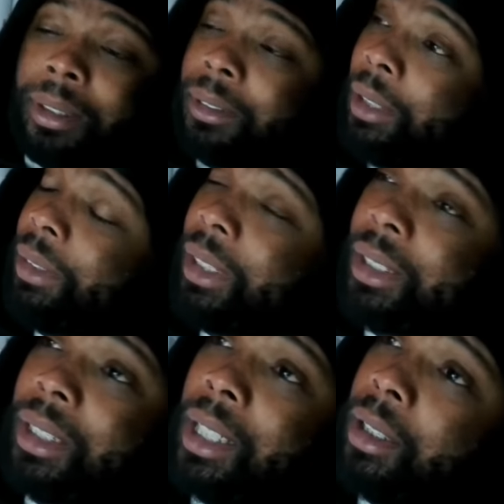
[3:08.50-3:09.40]
Eleven
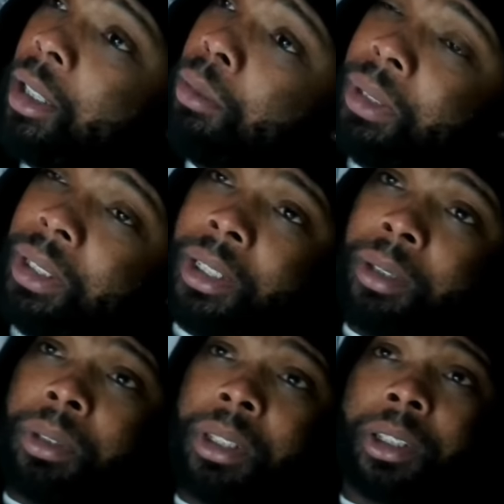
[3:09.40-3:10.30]
o'clock come, we
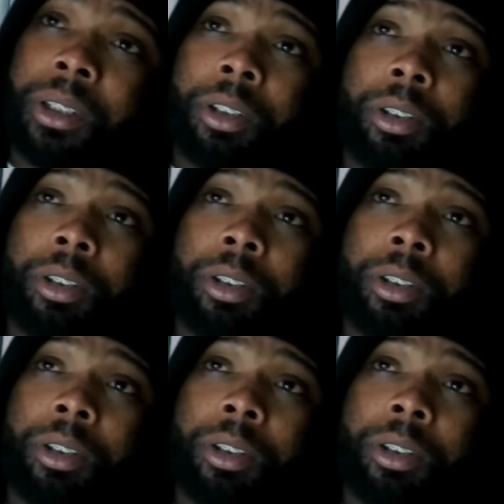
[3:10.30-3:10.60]
get we get the